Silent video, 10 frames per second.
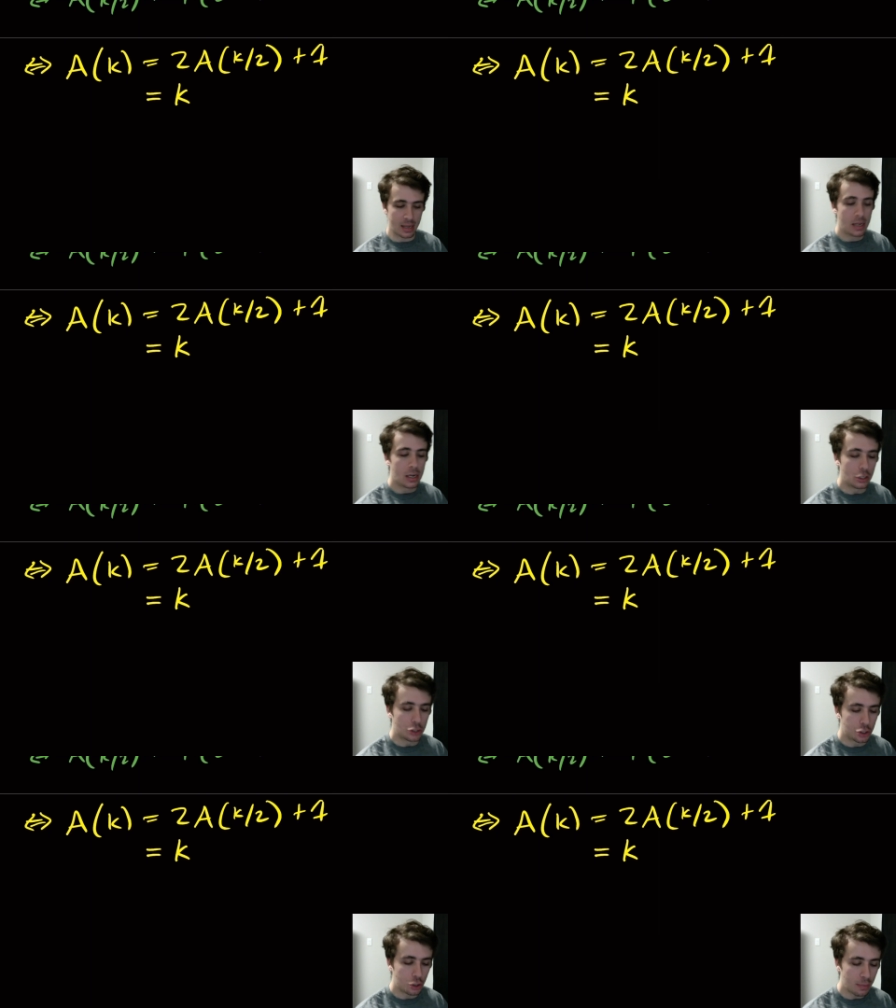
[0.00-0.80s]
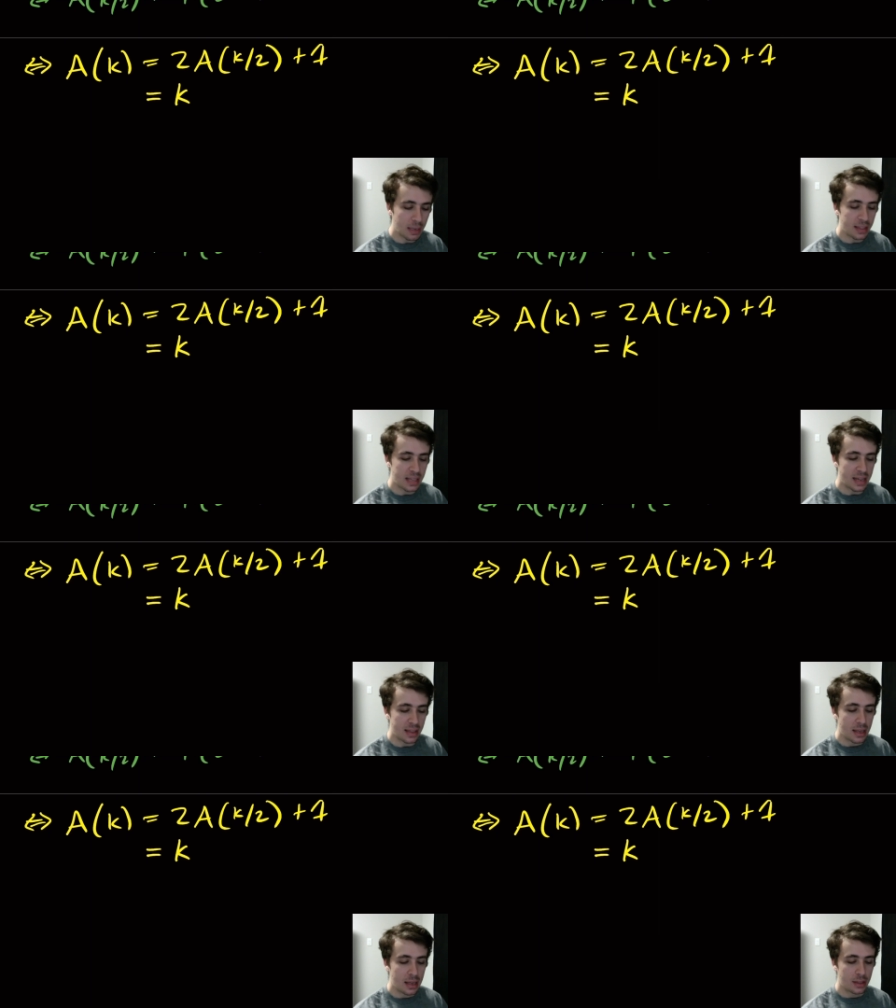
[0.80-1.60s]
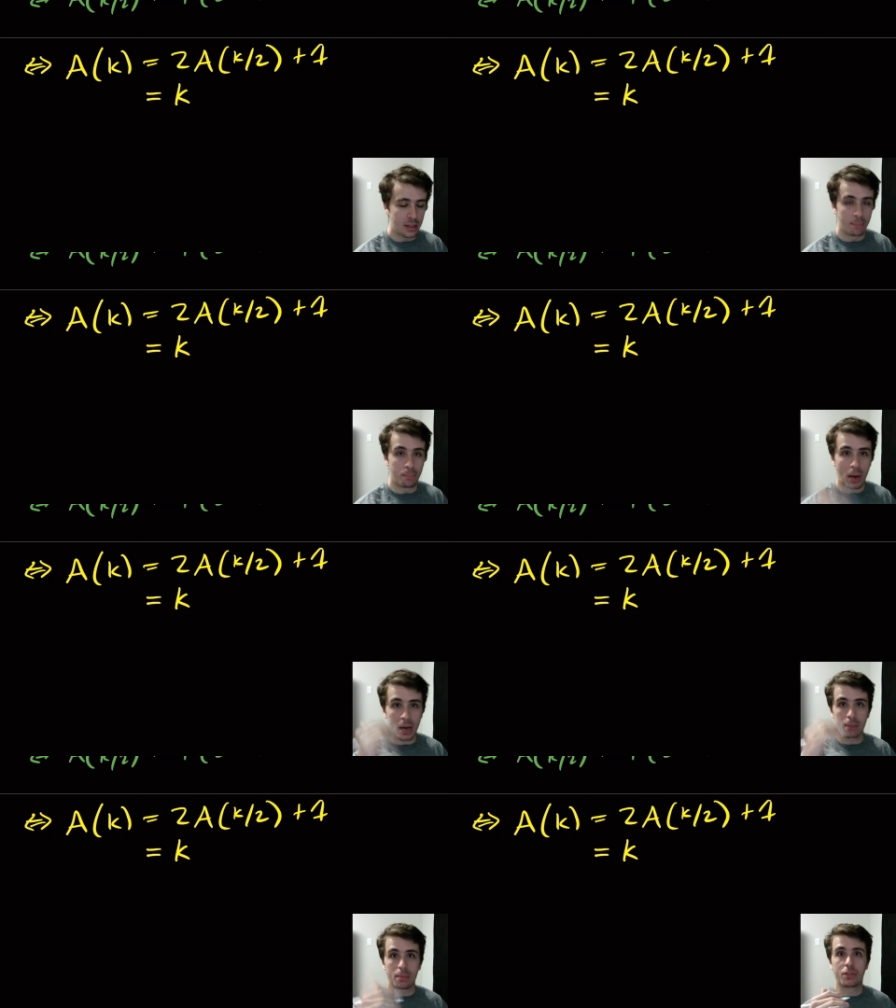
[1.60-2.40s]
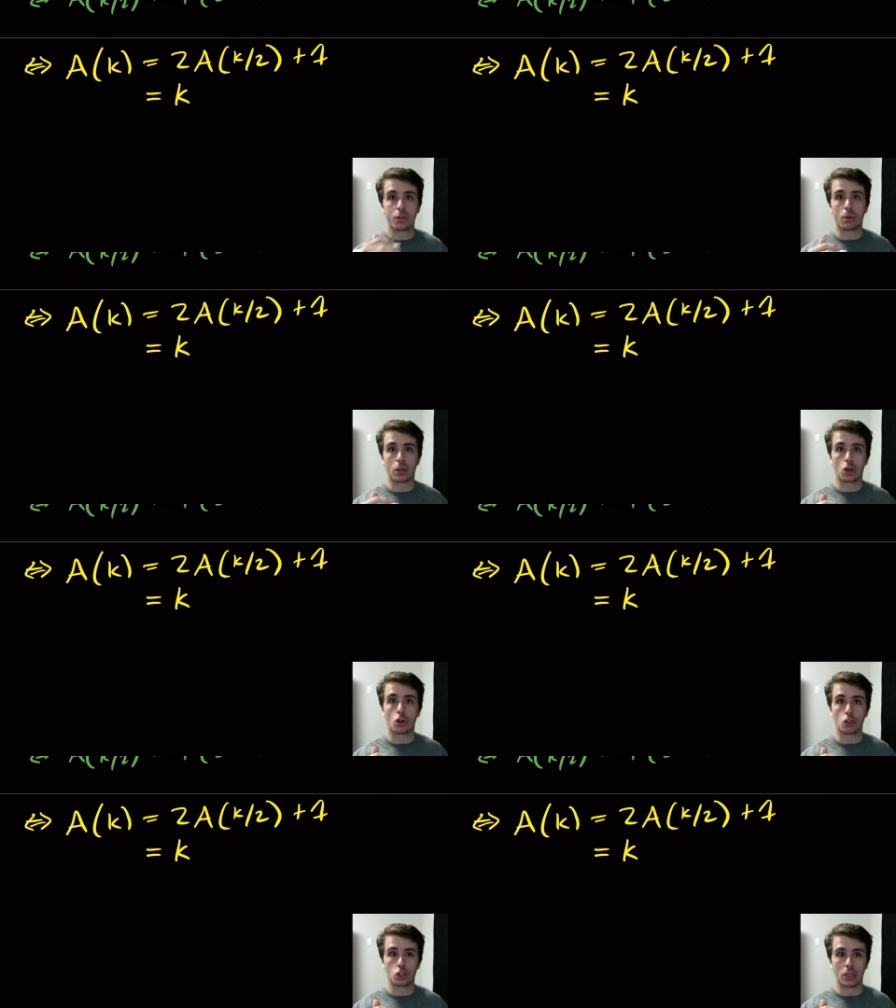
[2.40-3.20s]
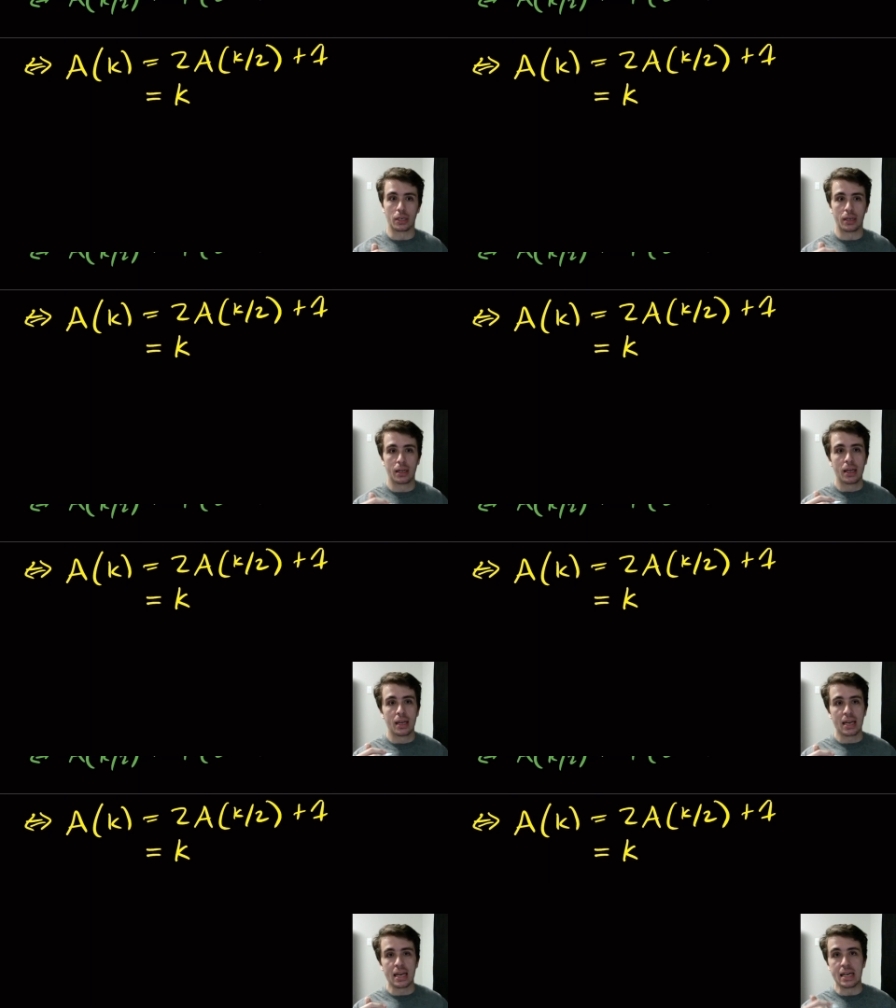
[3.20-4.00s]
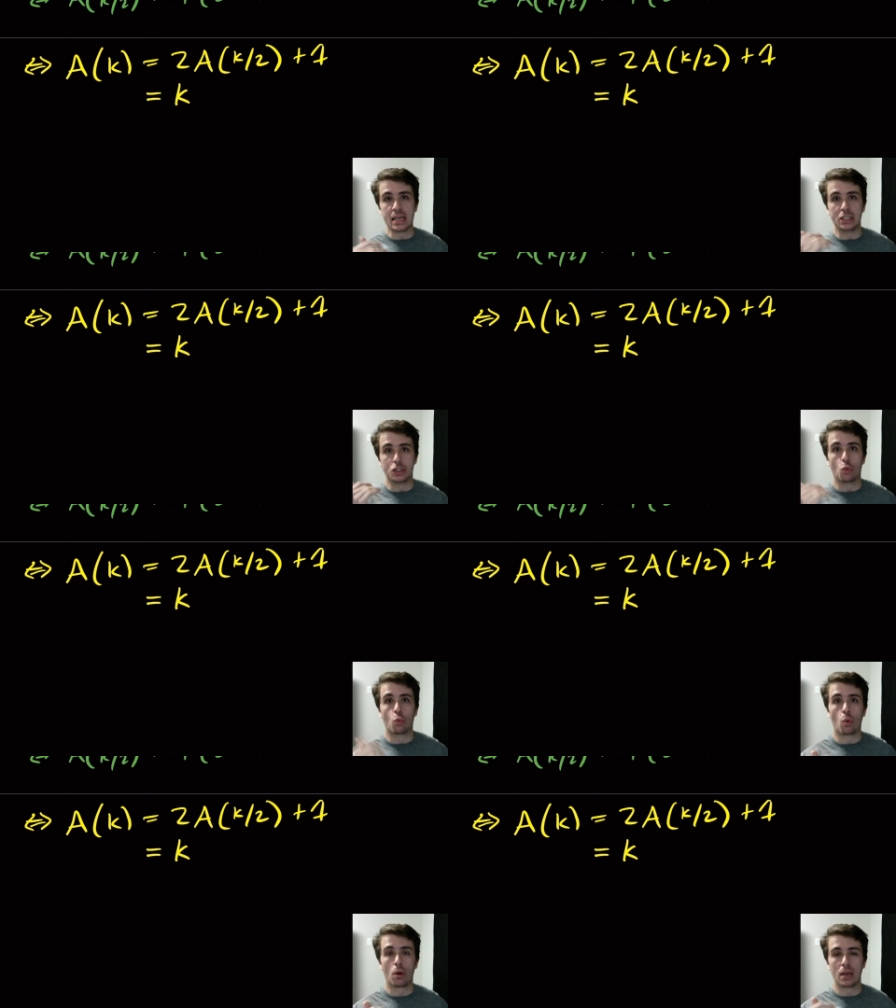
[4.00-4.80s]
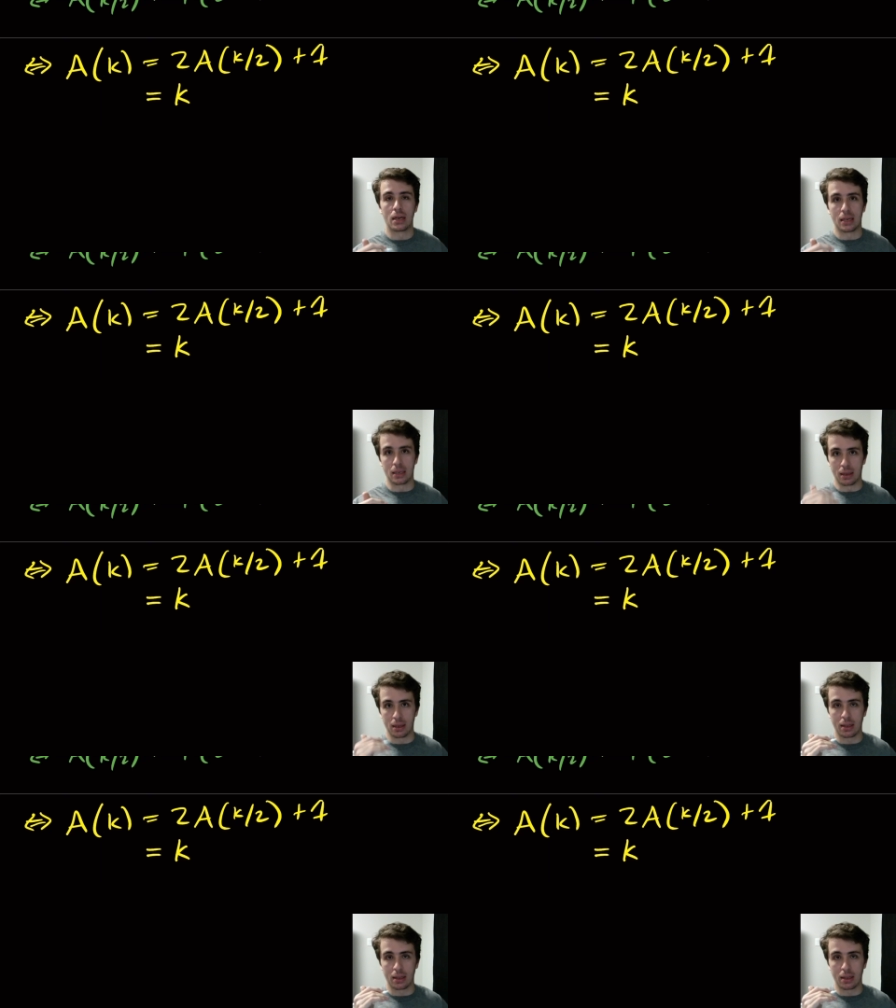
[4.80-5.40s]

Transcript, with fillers: assuming that the bottom of the recursion is uh,